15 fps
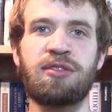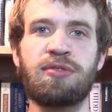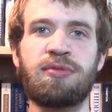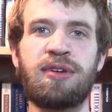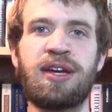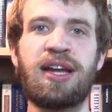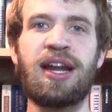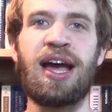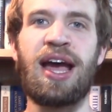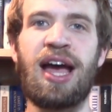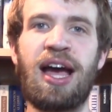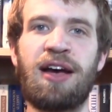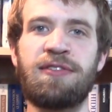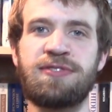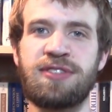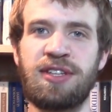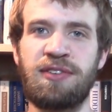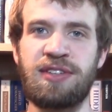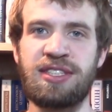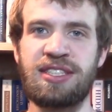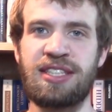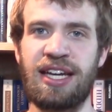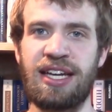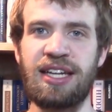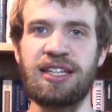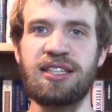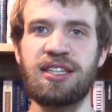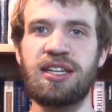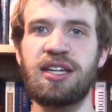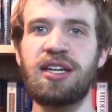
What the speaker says: 3.5 seconds.